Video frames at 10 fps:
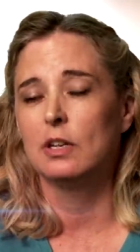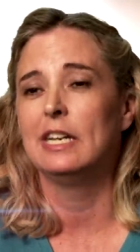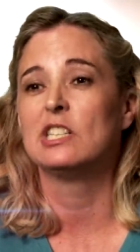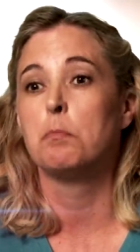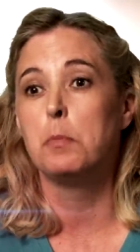and
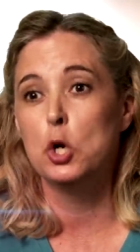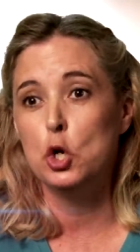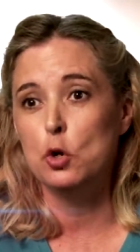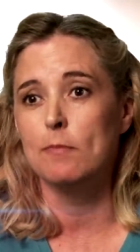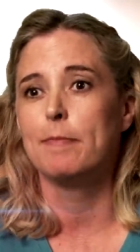it's
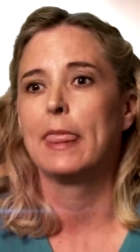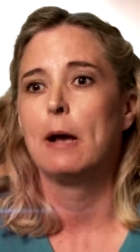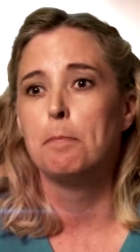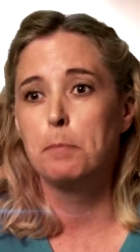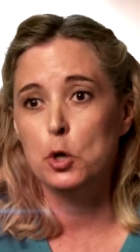boom,
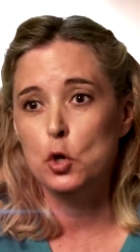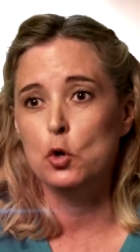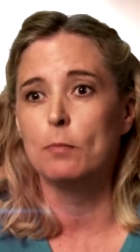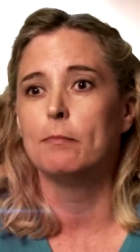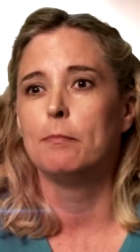boom,